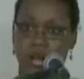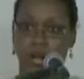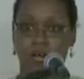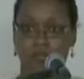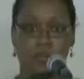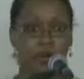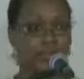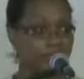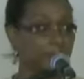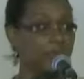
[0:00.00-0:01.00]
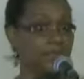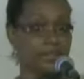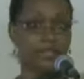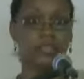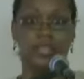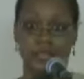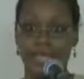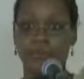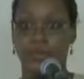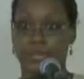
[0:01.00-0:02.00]
of what took place
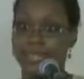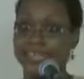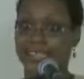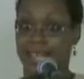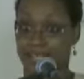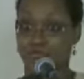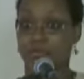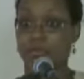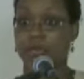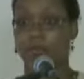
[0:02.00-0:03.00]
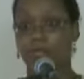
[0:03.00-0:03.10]
within the classroom. I